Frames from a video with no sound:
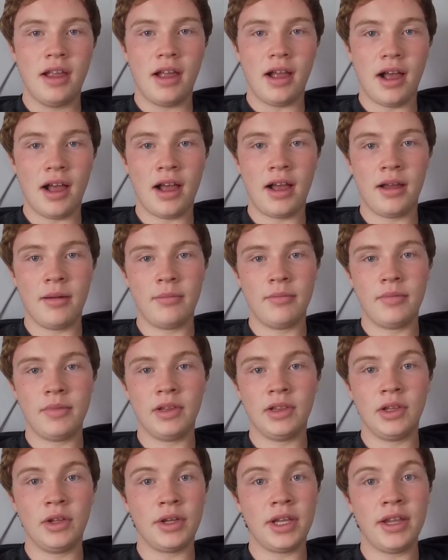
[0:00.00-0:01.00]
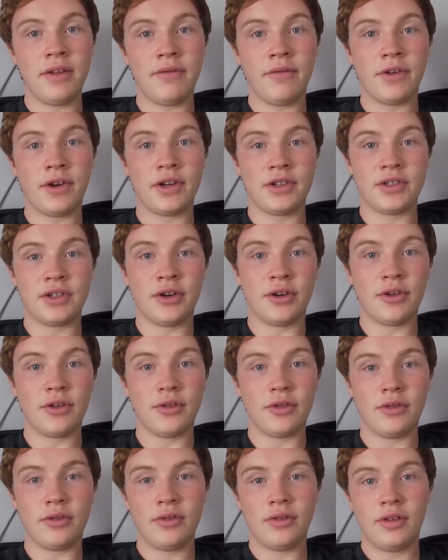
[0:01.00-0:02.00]
looking for a
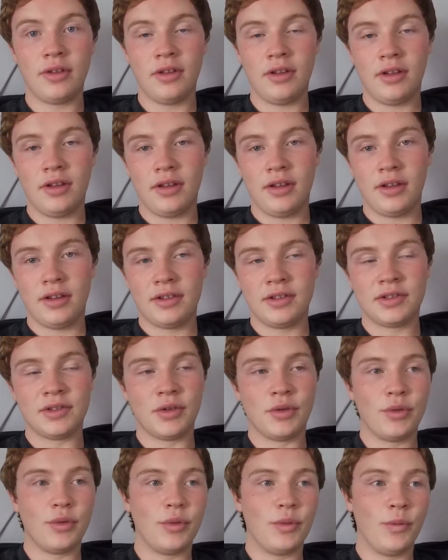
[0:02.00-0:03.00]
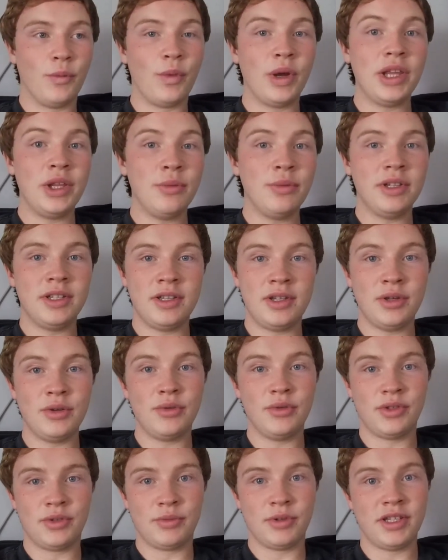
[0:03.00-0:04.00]
turtle, so what you would
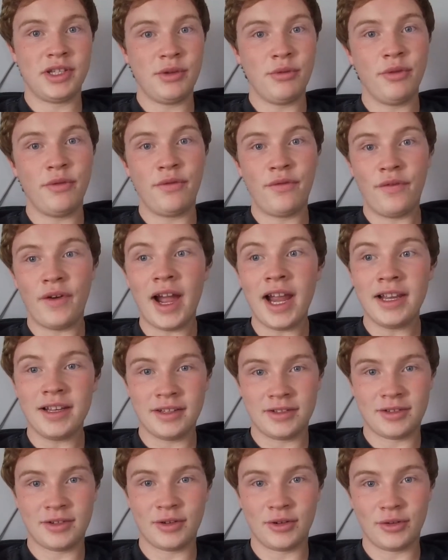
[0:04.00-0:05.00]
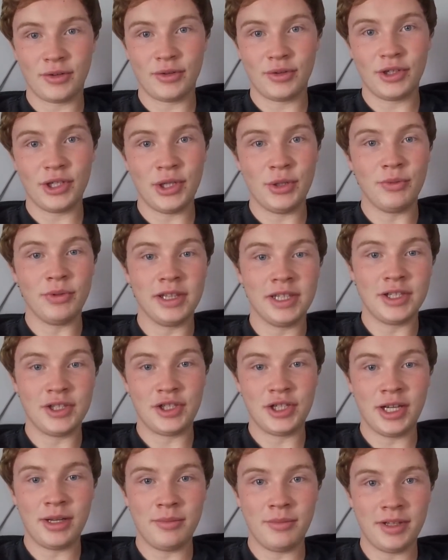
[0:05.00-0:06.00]
do is once you would find a turtle, you would
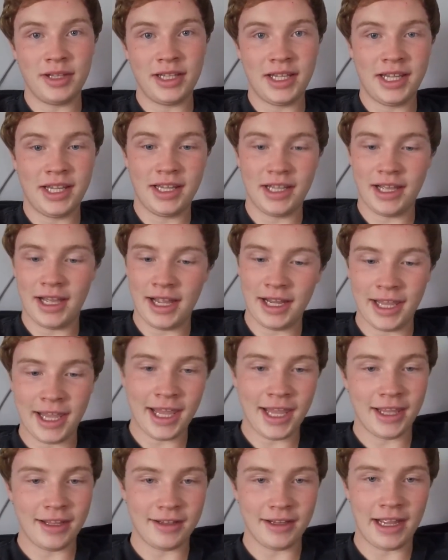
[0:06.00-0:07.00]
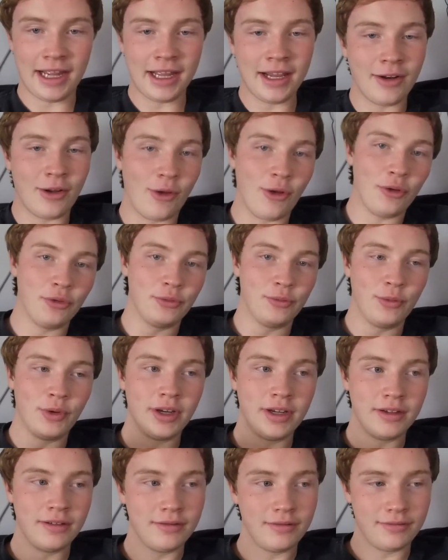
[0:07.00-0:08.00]
legitimately, I gotta hold
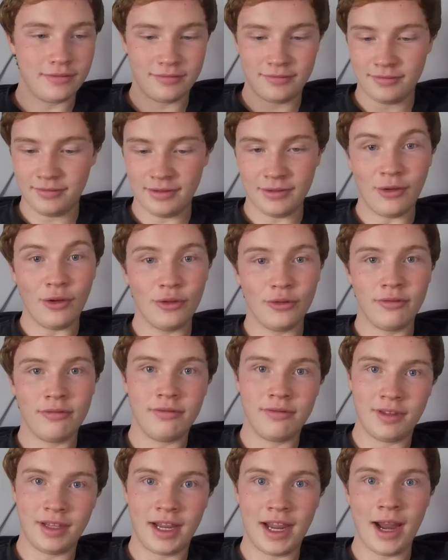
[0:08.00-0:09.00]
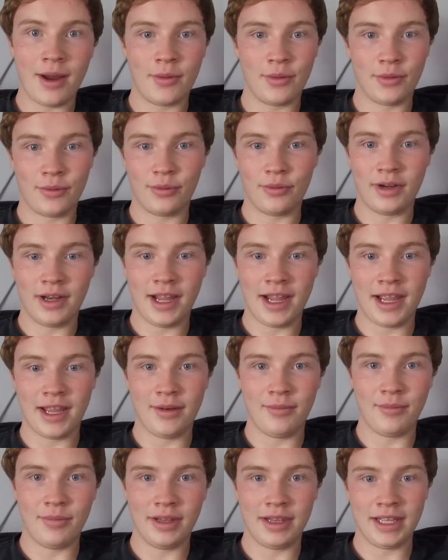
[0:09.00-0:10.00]
the camera with one
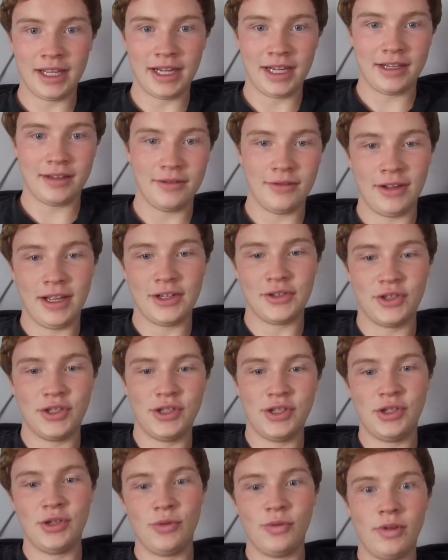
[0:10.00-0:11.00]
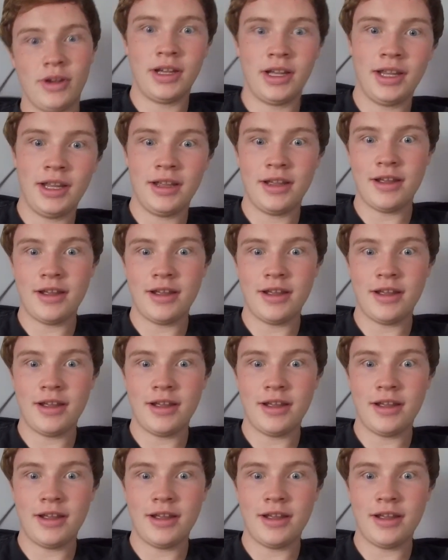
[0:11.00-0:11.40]
hand, but like, actually, do I?